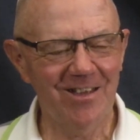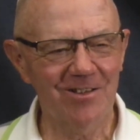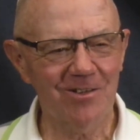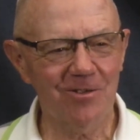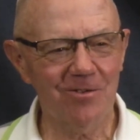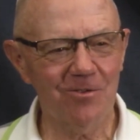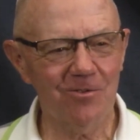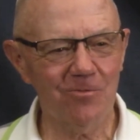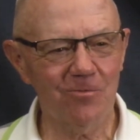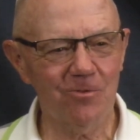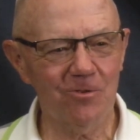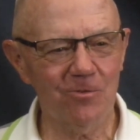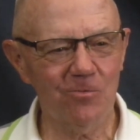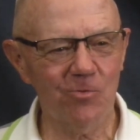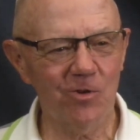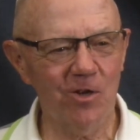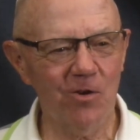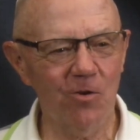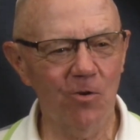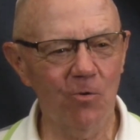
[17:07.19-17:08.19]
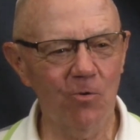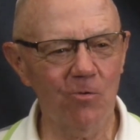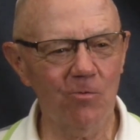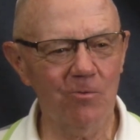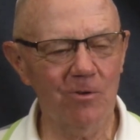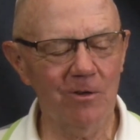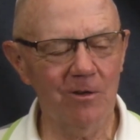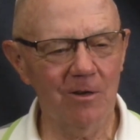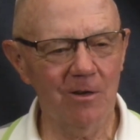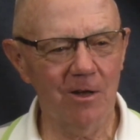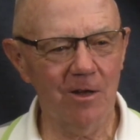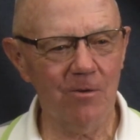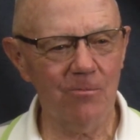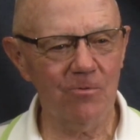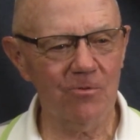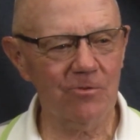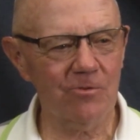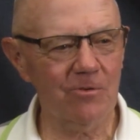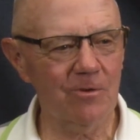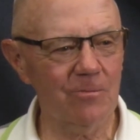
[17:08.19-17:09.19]
Because as we get older, we need a lot of
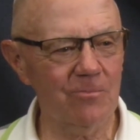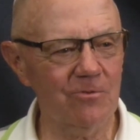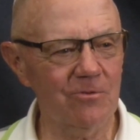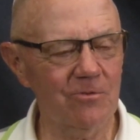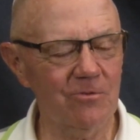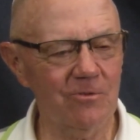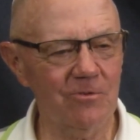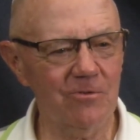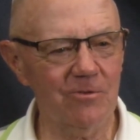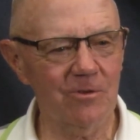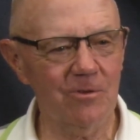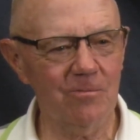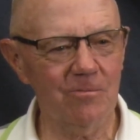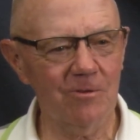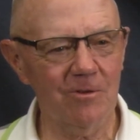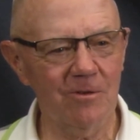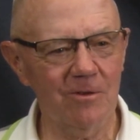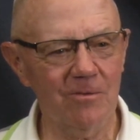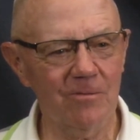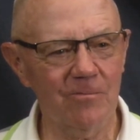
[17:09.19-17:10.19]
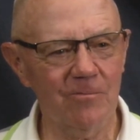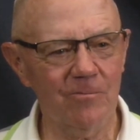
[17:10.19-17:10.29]
prescriptions, it seems like.